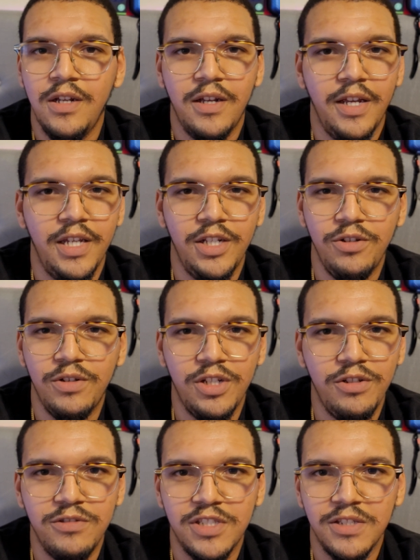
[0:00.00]
and you can
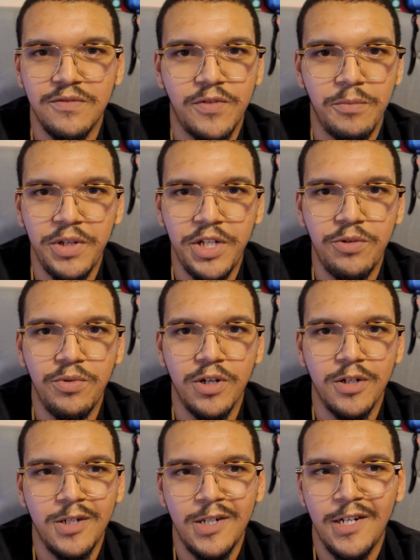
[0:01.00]
use it from anywhere.
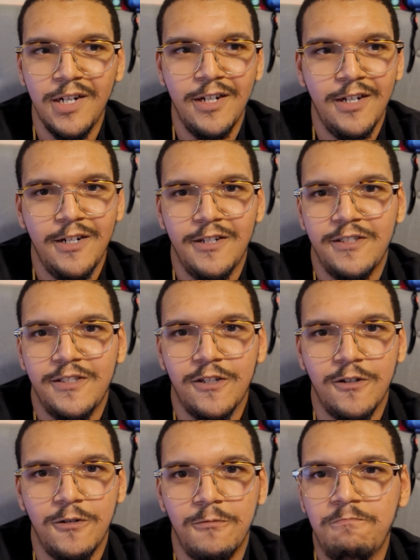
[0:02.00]

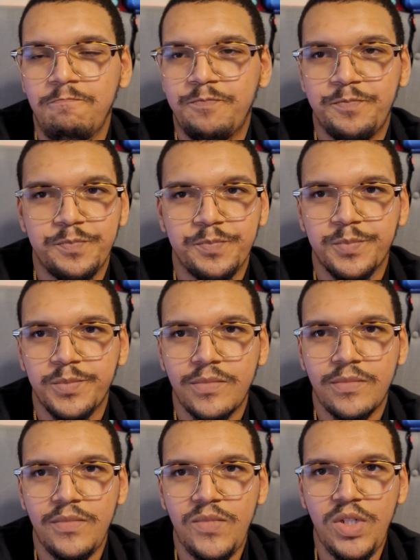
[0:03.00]
So
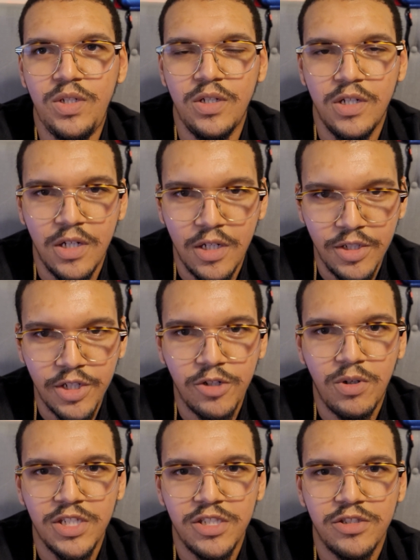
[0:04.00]
uh, you're gonna
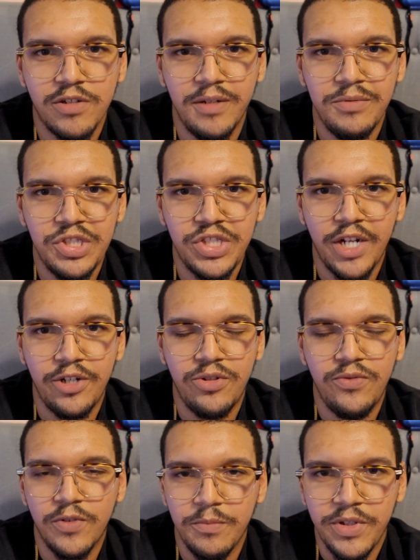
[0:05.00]
want to subscribe to Shadow.
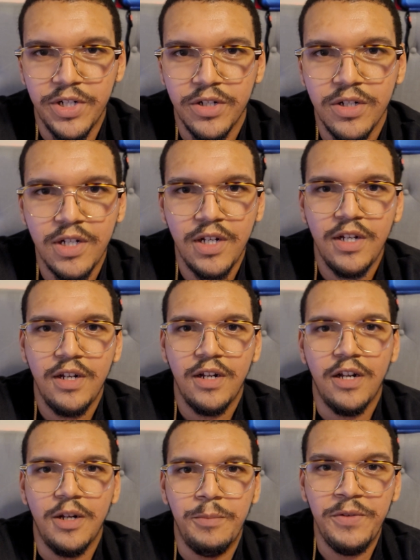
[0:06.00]
From there,
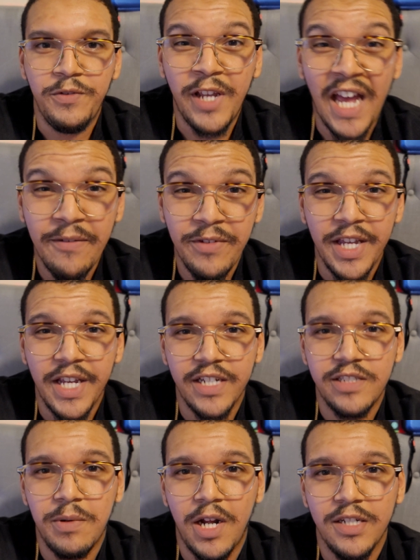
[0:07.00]
um, if you have an
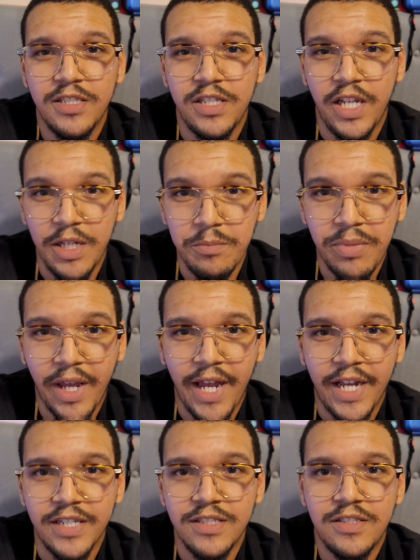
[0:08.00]
Xbox Game
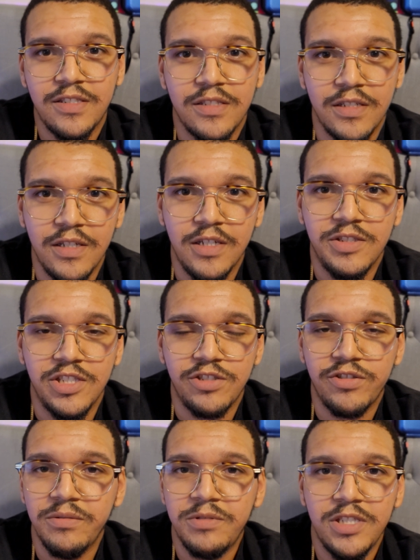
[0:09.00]
Pass uh,
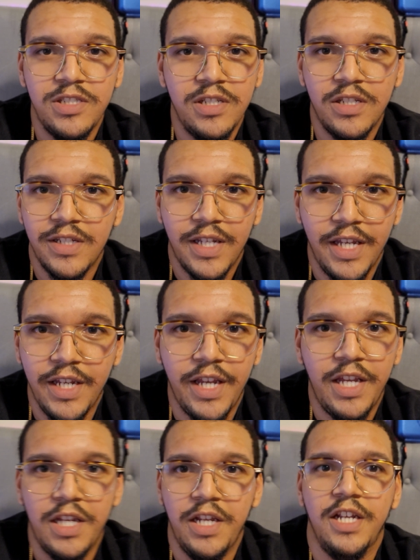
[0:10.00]
subscription,
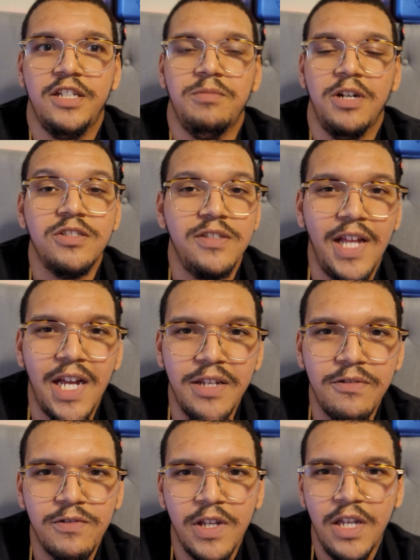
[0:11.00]
aka Xbox Live,